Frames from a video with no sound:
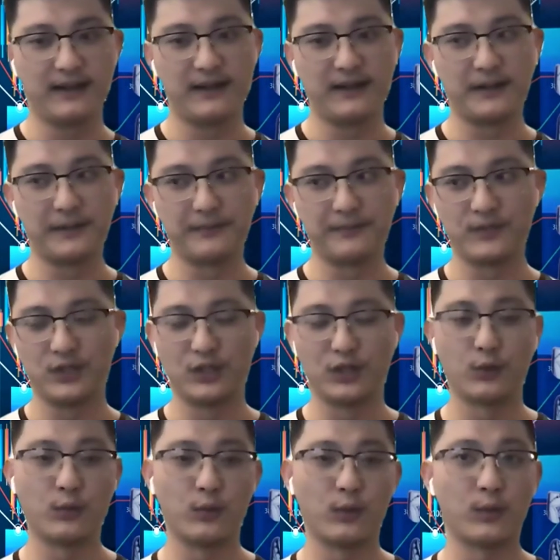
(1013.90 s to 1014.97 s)

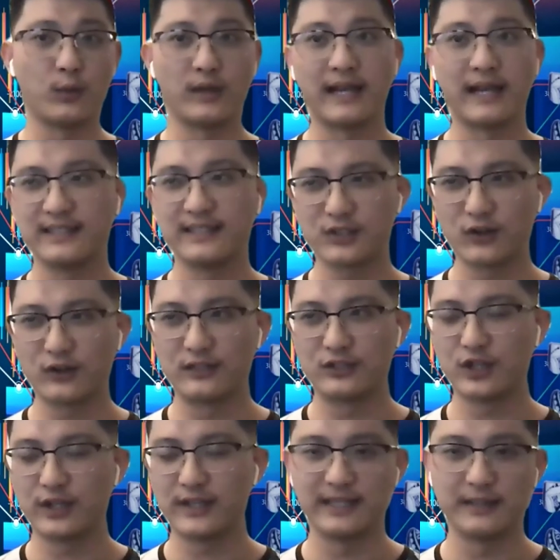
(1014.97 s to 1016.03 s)
When I started
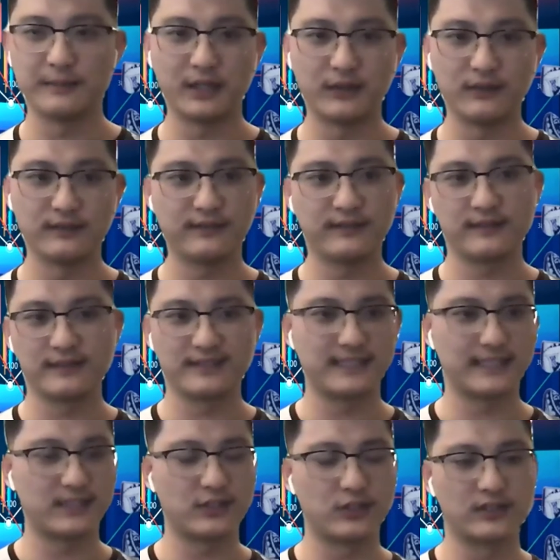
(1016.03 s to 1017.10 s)
trading about
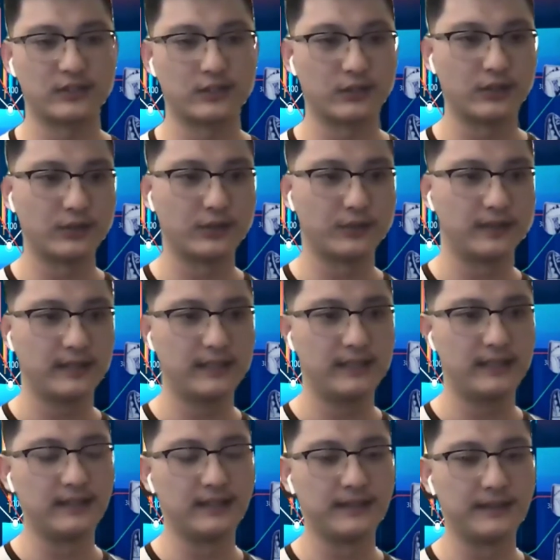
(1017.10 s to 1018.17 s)
6 years ago
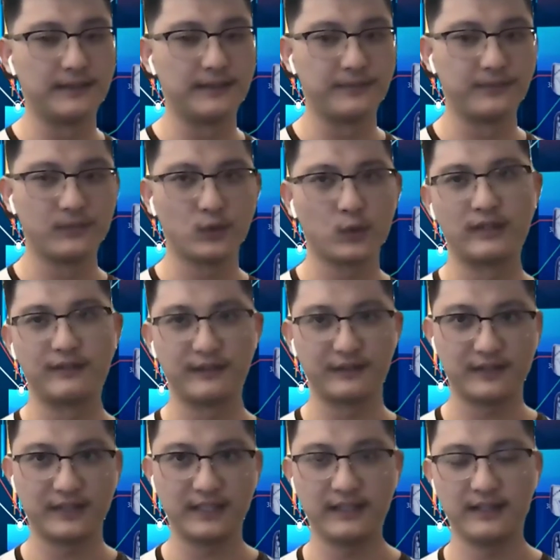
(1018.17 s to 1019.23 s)
in
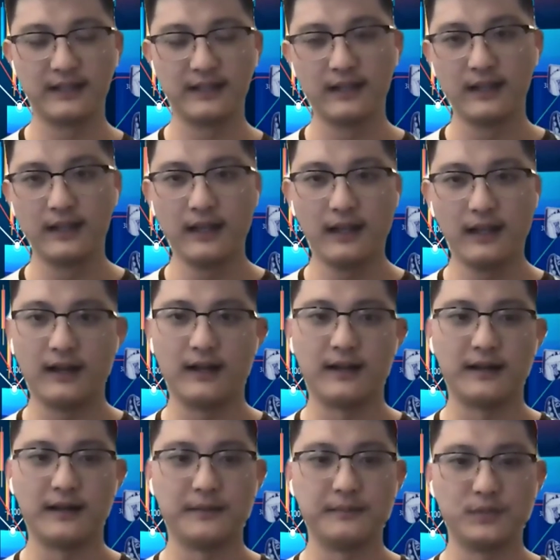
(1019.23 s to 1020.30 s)
2015,
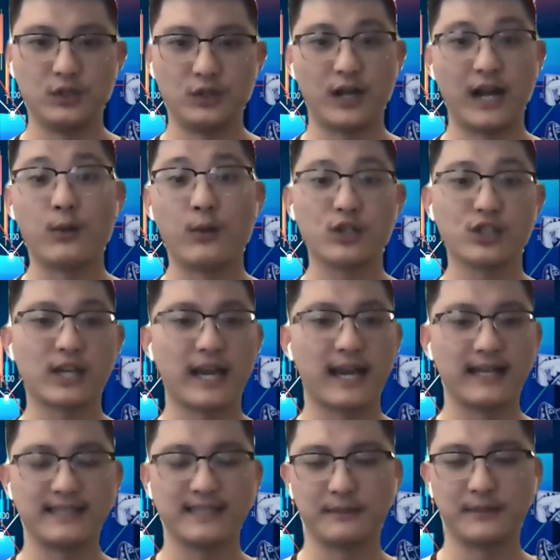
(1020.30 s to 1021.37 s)
I wish I
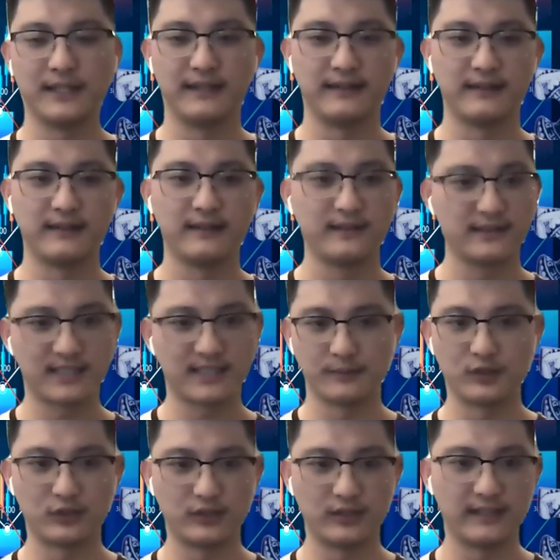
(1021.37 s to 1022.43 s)
had something
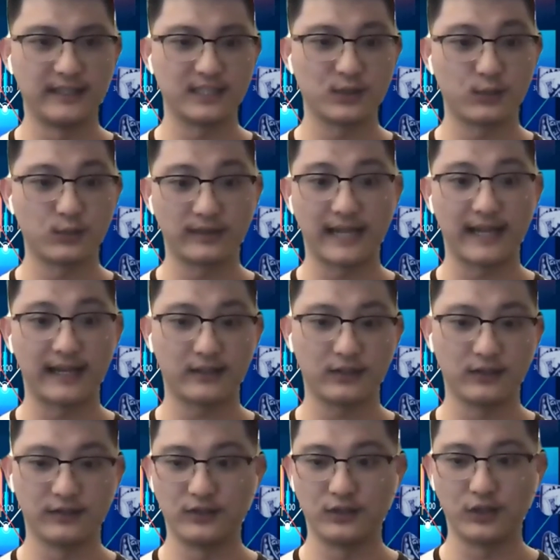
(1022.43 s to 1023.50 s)
similar to this that
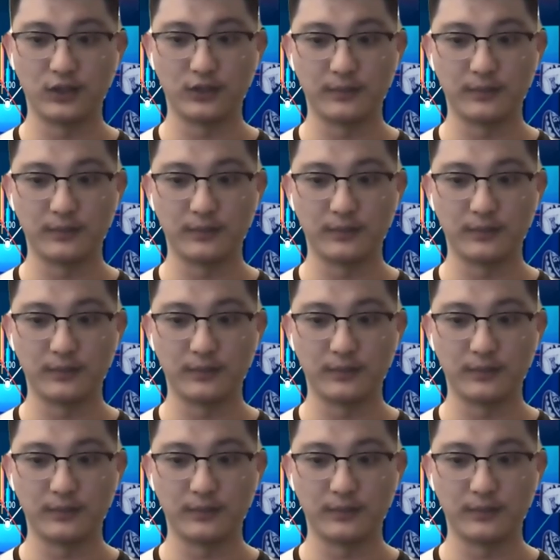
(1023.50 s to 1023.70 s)
could,